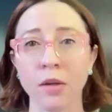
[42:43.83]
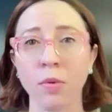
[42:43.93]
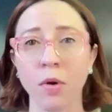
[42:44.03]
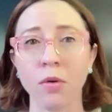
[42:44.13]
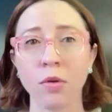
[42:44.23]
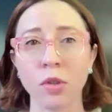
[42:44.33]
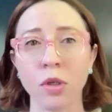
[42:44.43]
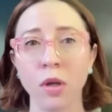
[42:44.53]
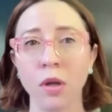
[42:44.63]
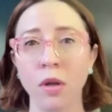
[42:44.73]
approach.
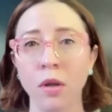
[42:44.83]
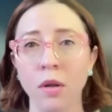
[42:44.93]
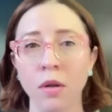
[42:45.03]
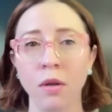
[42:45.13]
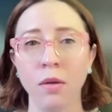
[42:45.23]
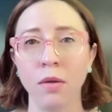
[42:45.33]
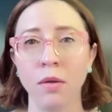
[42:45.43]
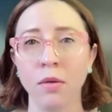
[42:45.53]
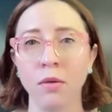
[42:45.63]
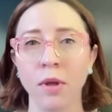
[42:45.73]

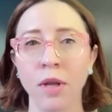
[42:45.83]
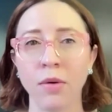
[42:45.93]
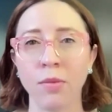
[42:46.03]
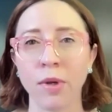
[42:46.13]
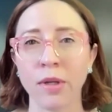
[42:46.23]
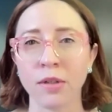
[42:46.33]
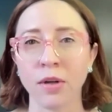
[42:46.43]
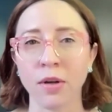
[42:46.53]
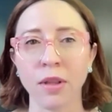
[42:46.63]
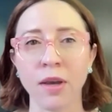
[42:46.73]
Anyone want to
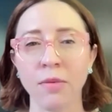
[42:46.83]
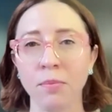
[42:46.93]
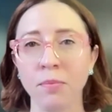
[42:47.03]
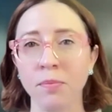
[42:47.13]
start on that?